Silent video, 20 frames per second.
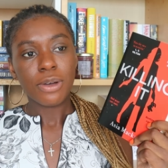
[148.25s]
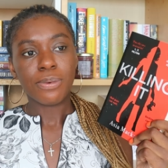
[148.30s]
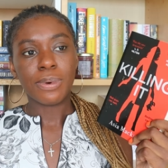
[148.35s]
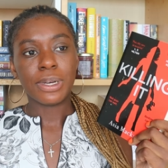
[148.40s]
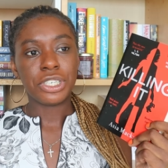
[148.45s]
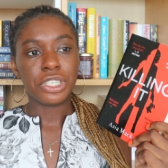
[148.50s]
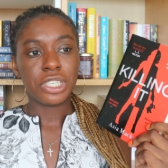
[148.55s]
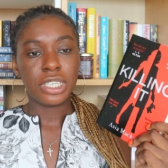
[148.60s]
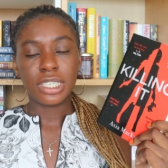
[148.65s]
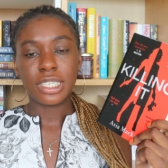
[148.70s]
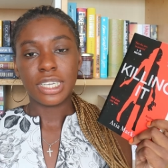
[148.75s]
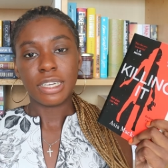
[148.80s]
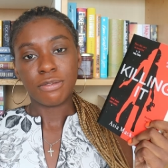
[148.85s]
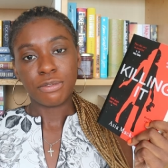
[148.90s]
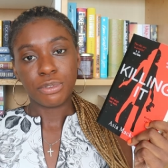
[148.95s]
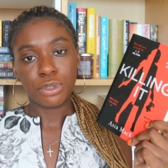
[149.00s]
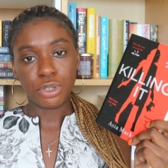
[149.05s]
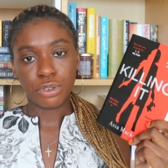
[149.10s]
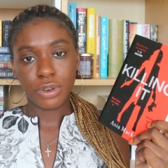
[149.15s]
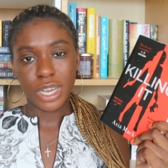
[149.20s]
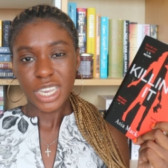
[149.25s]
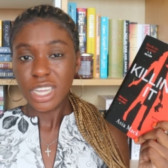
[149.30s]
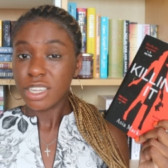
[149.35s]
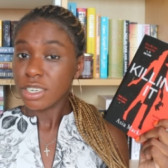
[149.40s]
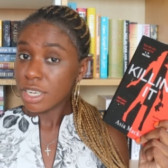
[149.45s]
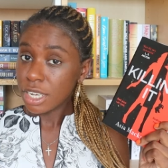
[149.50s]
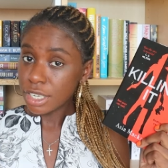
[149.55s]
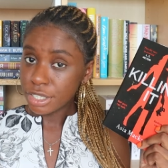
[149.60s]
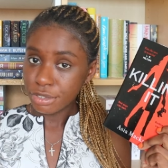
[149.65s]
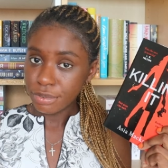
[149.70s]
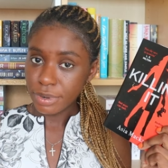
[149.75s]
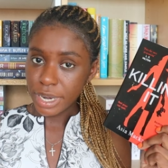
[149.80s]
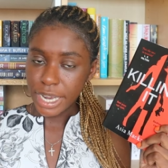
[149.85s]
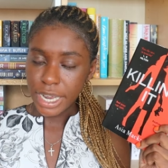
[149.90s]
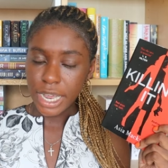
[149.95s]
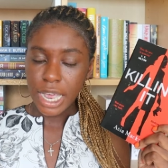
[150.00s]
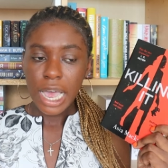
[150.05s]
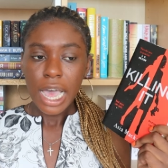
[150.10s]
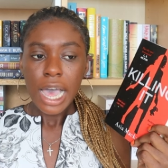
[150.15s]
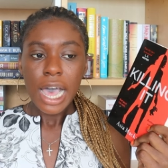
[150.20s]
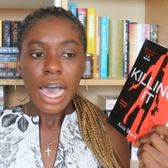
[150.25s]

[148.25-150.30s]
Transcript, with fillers: where she needs to infiltrate a nursery